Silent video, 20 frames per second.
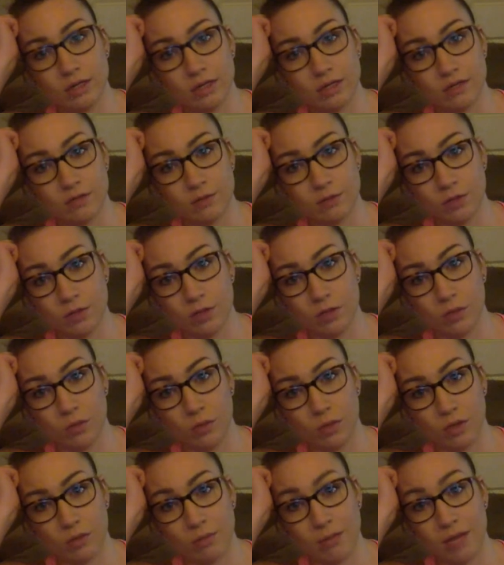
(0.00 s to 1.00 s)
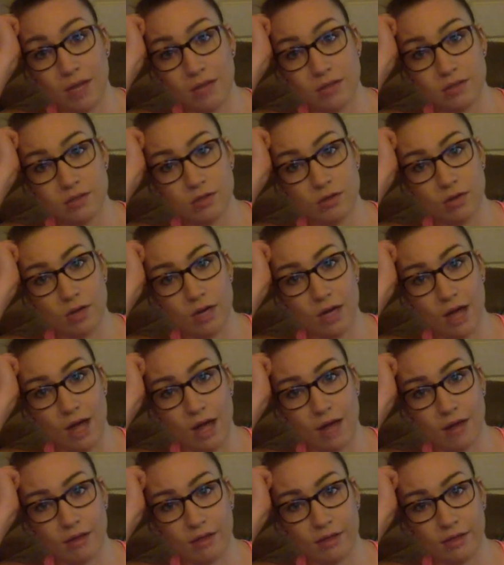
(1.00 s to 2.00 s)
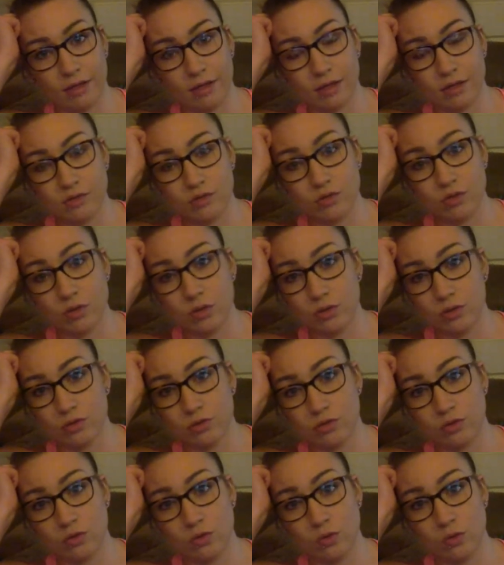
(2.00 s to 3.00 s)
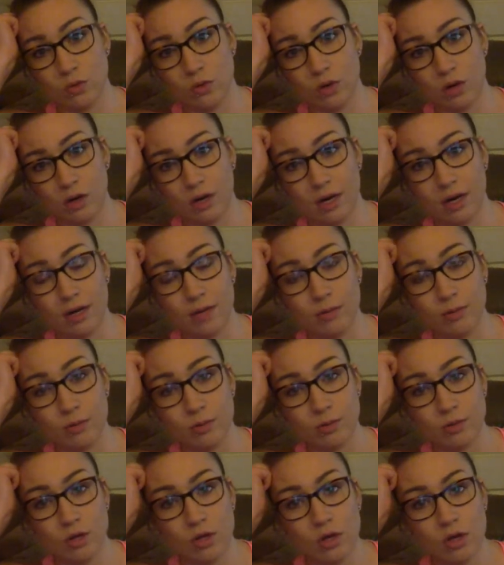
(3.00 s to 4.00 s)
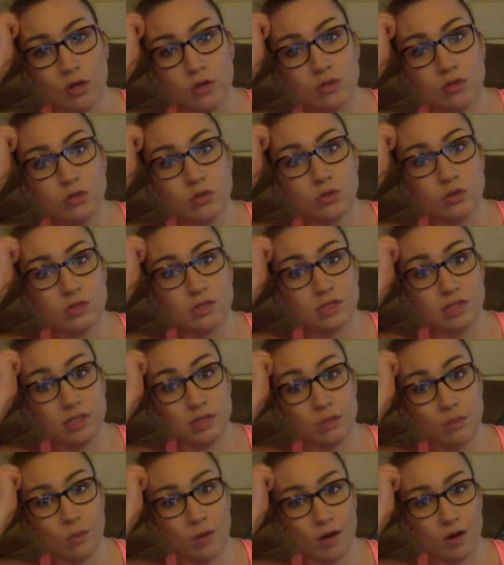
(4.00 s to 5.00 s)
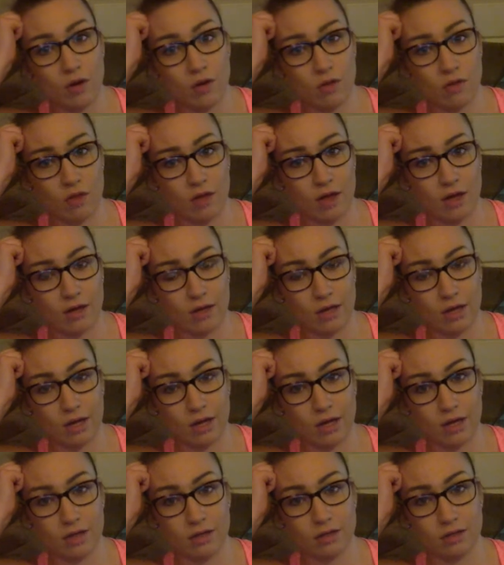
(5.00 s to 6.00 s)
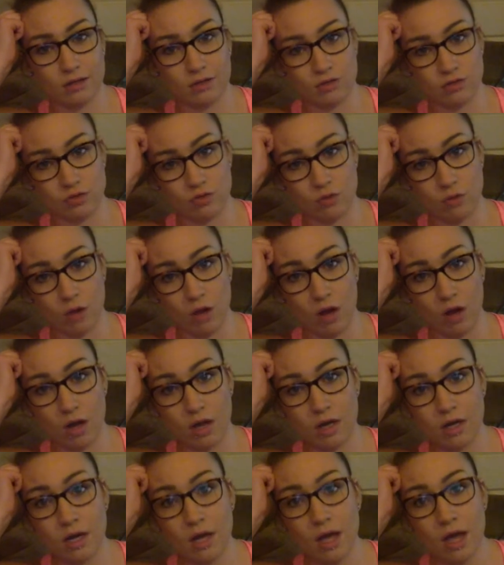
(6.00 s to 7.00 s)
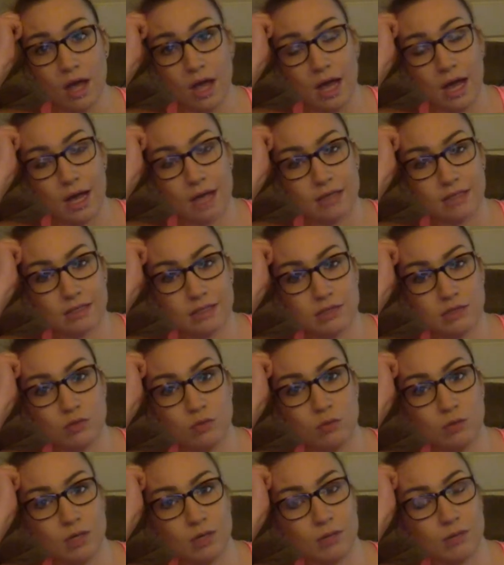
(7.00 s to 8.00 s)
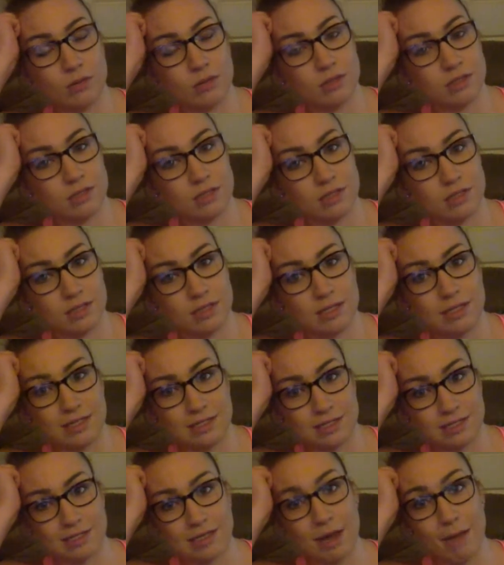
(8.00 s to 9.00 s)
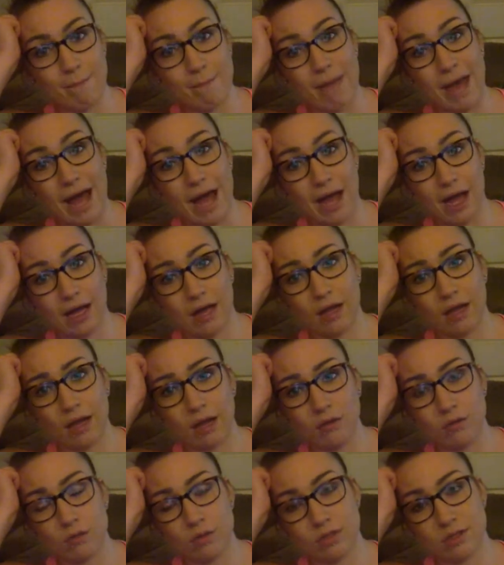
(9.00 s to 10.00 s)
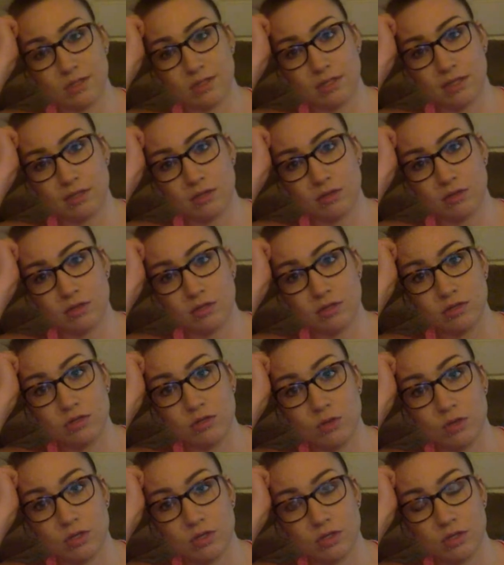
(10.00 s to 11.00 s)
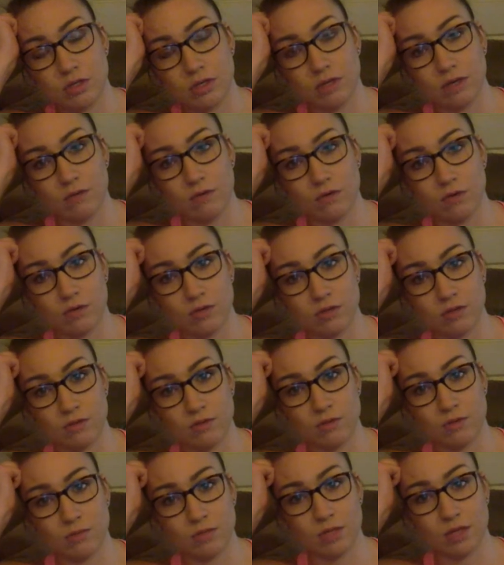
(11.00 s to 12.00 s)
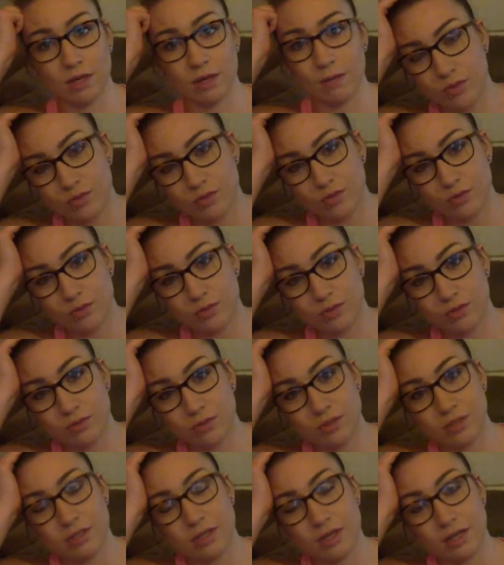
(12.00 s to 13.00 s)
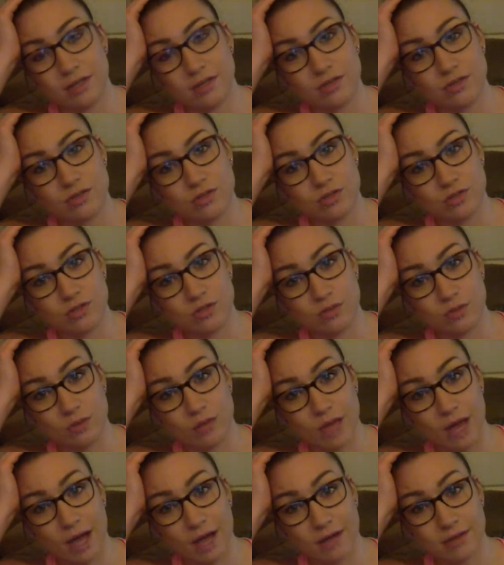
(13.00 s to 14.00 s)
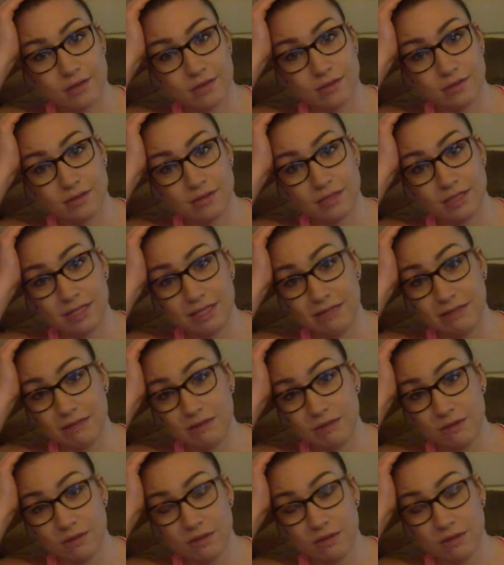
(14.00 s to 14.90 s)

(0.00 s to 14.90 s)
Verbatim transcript: lifter and what makes a great athlete is those who are able to see where that line is drawn and to be able to st- step back and reassess your situation and give yourself some time. It was really, really nice just to relax, eat.